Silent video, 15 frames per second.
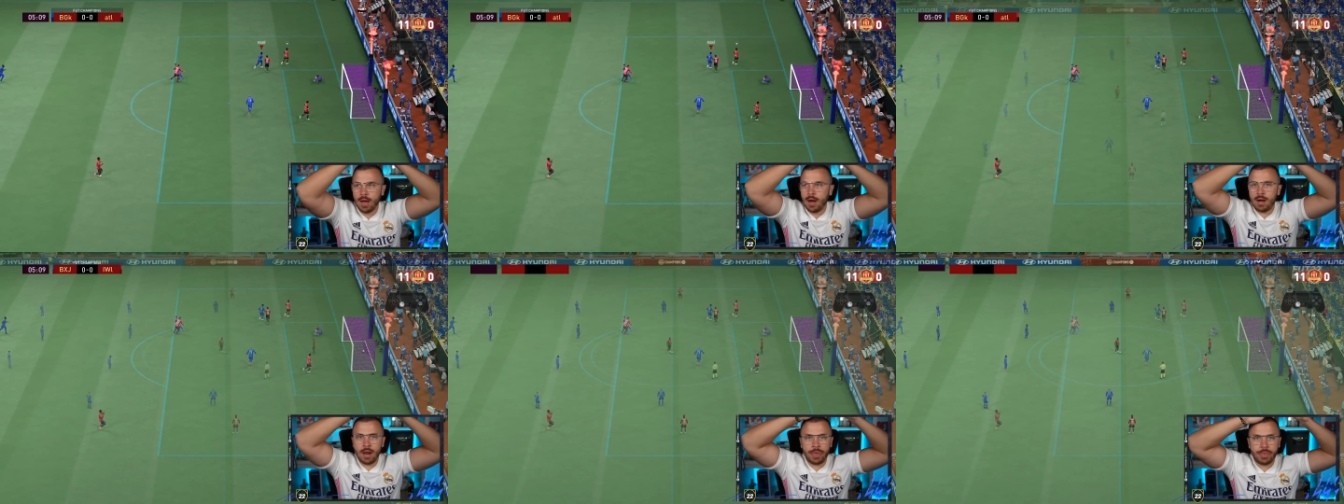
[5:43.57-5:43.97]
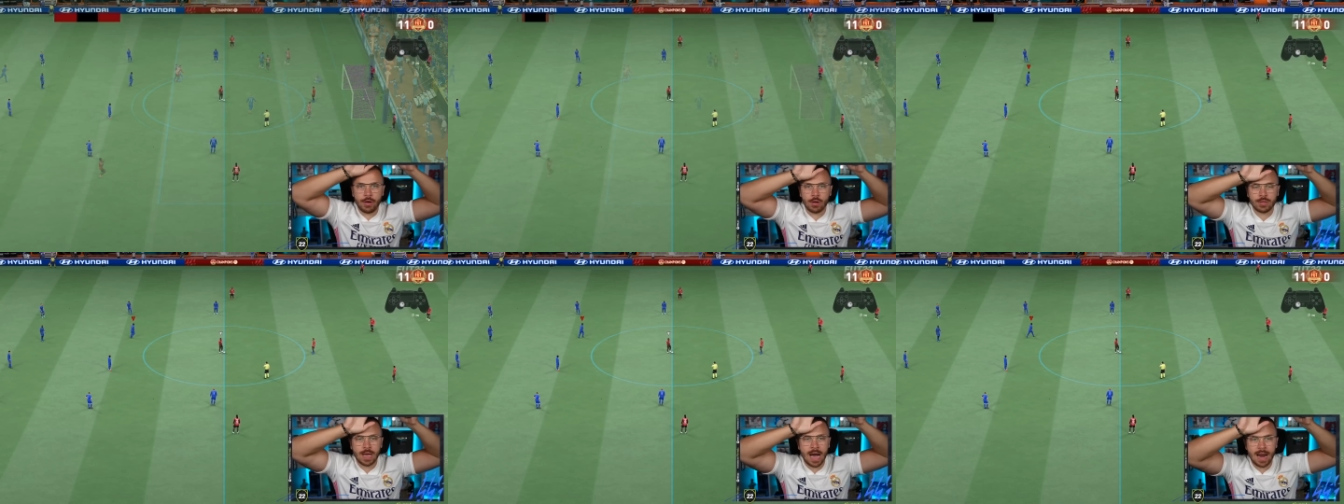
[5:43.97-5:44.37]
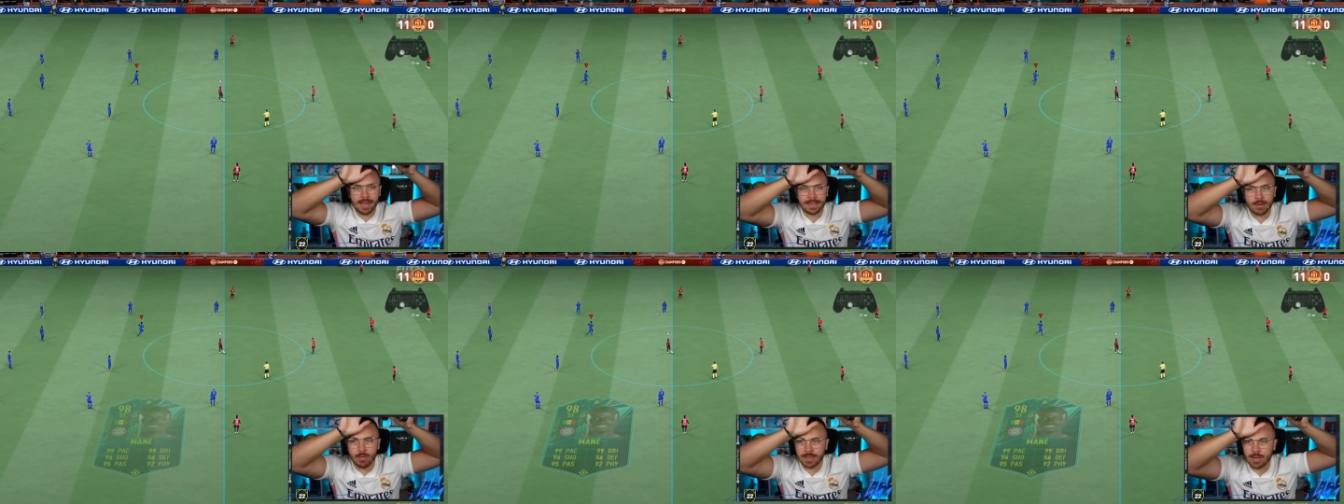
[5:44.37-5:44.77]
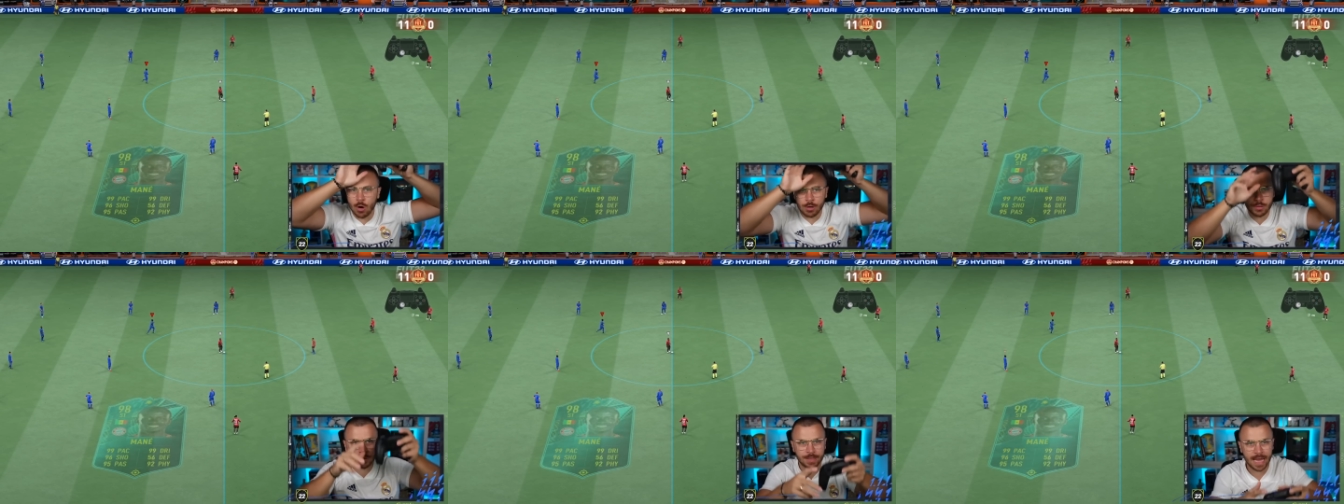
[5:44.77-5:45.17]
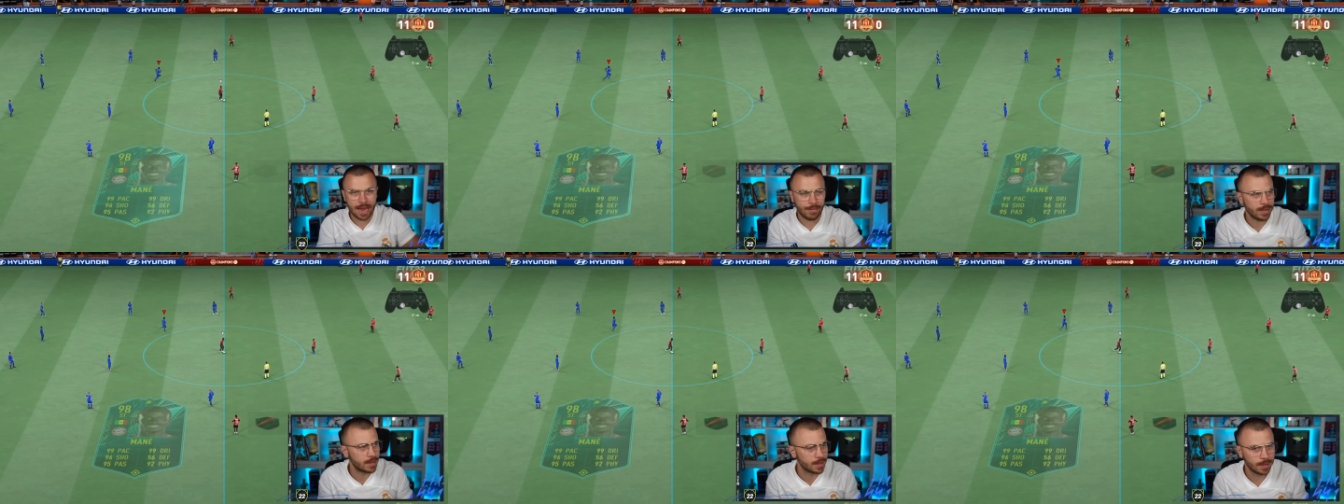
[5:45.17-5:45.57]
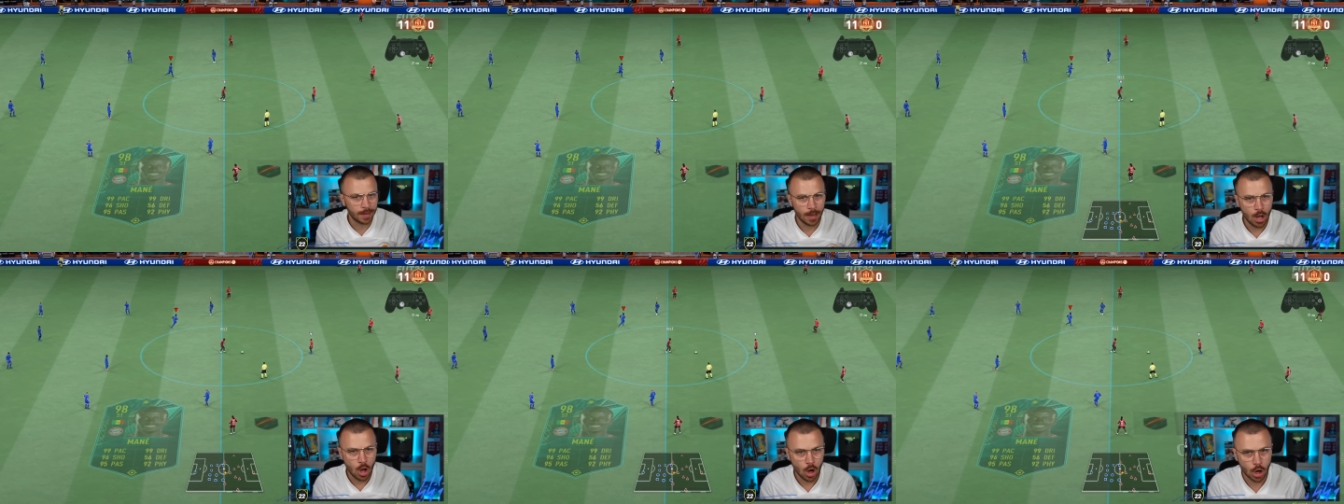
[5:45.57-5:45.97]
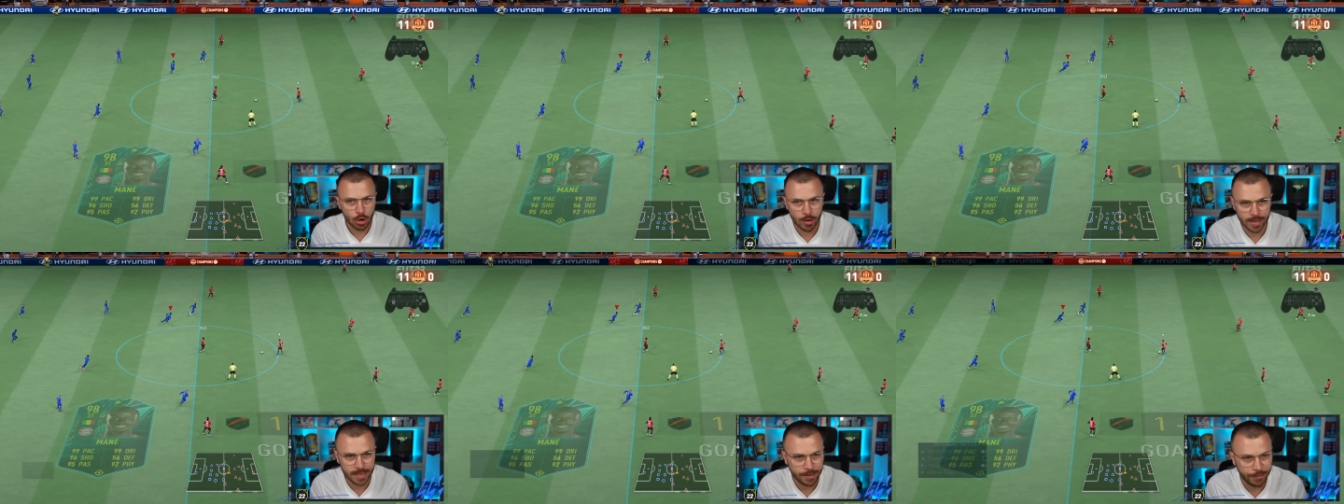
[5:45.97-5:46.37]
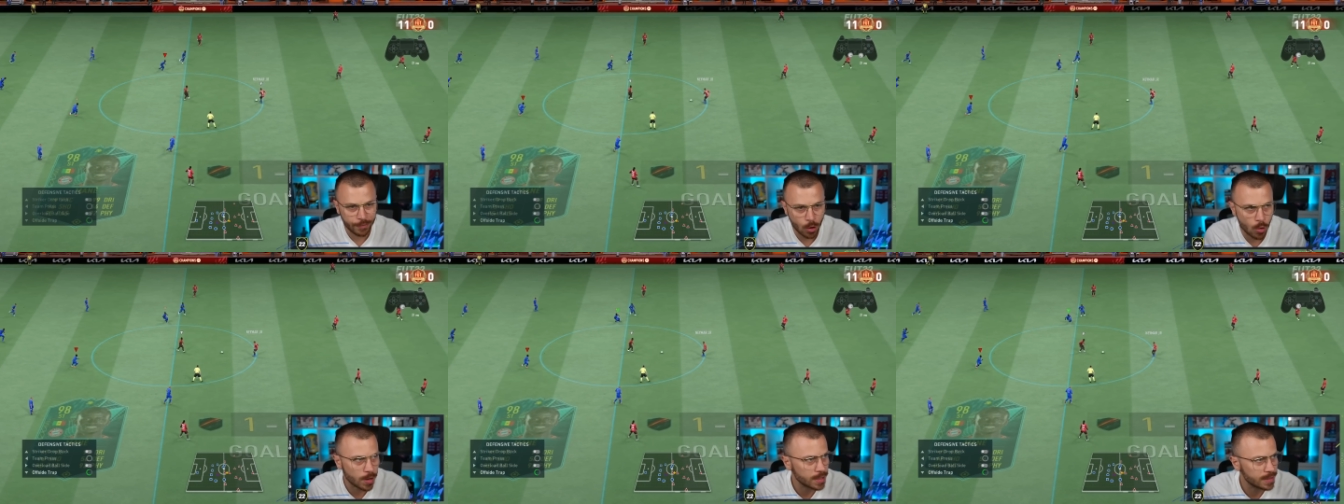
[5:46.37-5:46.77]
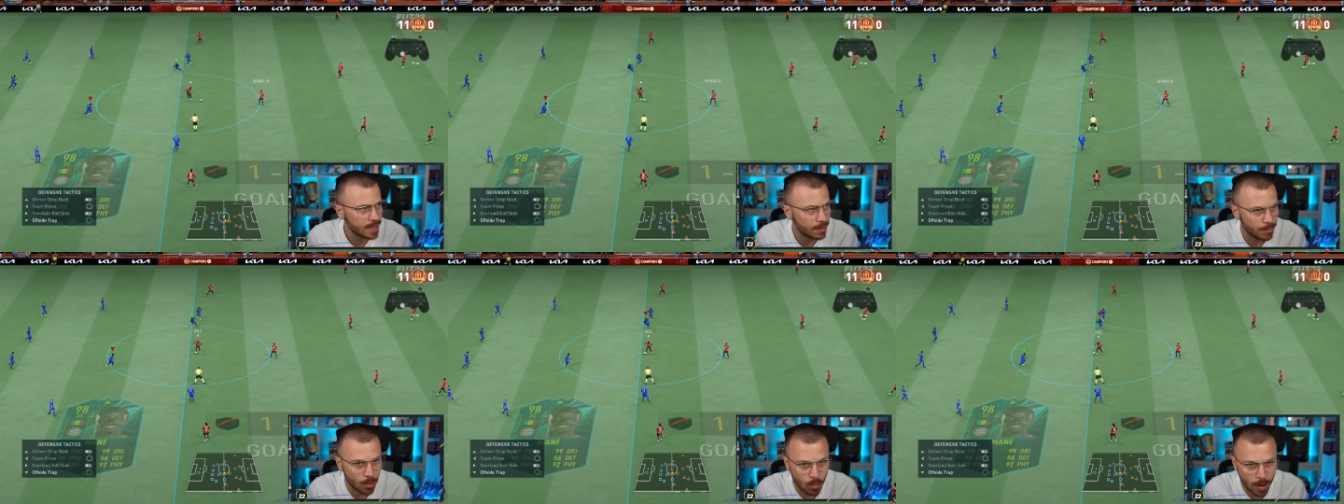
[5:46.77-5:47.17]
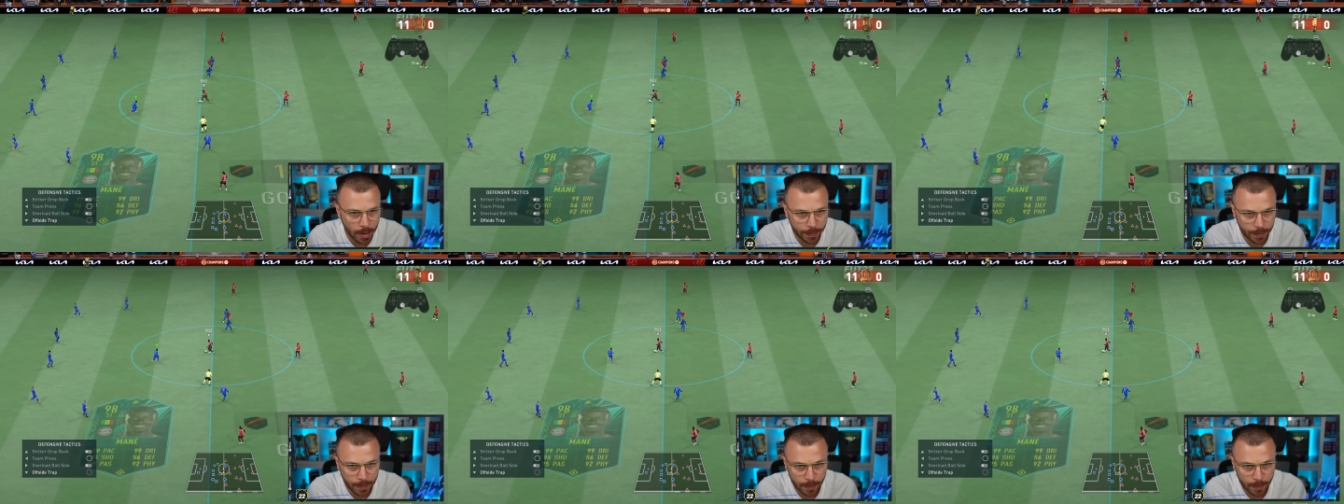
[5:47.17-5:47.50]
I thought Alisson was going to save it. Krasi, focus, number one.